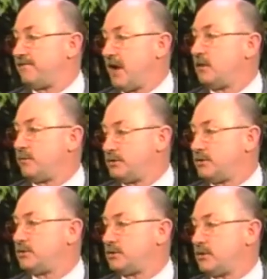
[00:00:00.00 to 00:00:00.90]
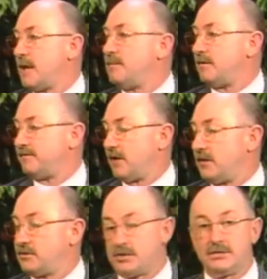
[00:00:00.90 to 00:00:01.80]
of Faith, which is their statement of
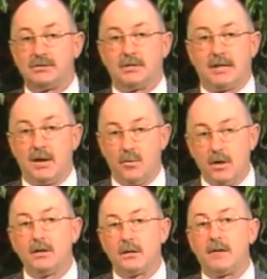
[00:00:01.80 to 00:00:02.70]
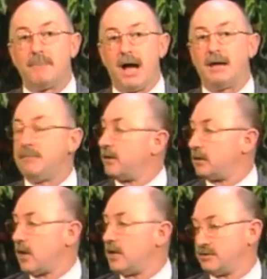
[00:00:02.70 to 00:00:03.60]
faith, says that they will abide by
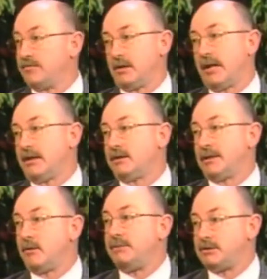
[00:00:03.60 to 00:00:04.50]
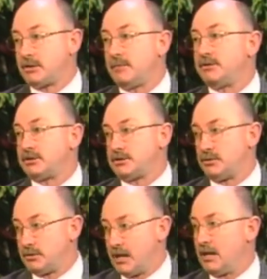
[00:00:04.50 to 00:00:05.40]
the laws of the land, that they will be subjects
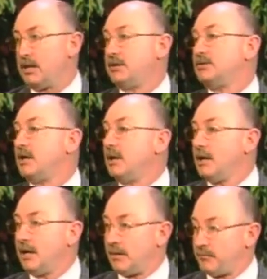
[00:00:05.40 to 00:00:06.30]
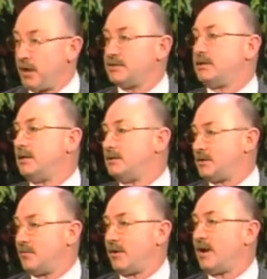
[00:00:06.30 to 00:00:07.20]
to kings and
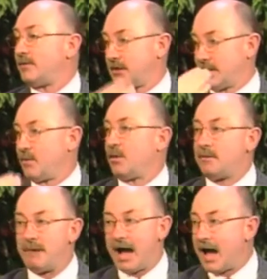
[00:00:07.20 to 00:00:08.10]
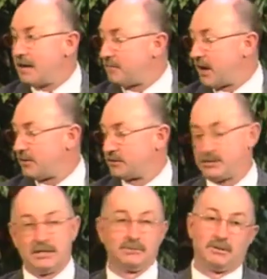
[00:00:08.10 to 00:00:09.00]
presidents and whatever, that they will abide by
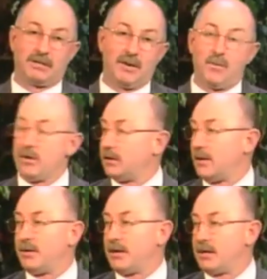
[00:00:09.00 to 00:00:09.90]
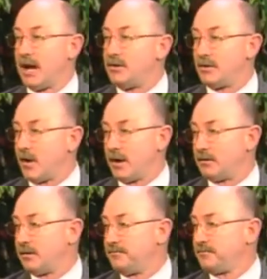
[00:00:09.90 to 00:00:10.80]
those things, but they weren't. They went into
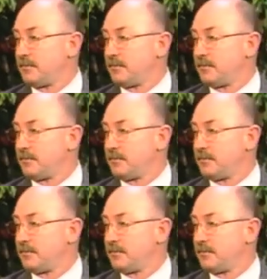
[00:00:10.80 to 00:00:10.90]
underground.